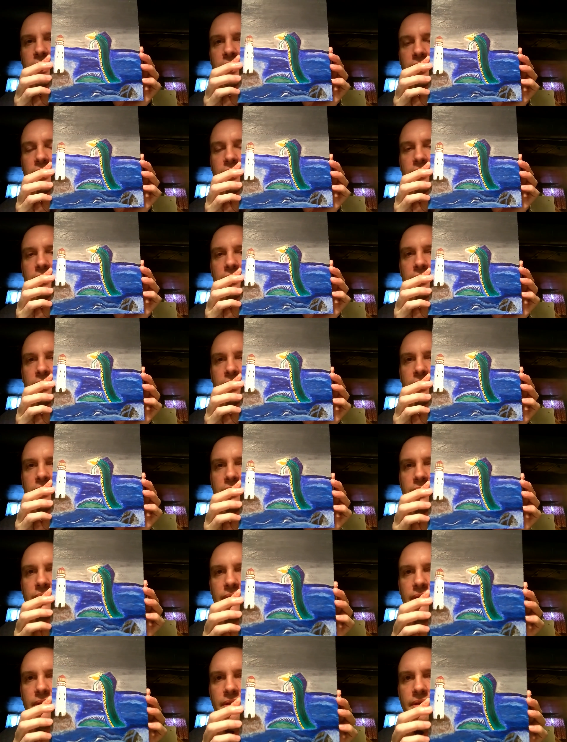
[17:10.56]

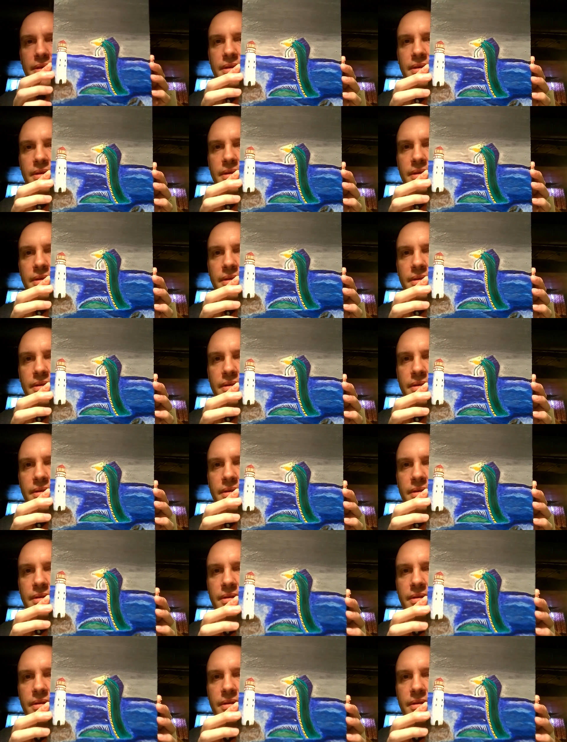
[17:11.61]
No one is speaking in this clip.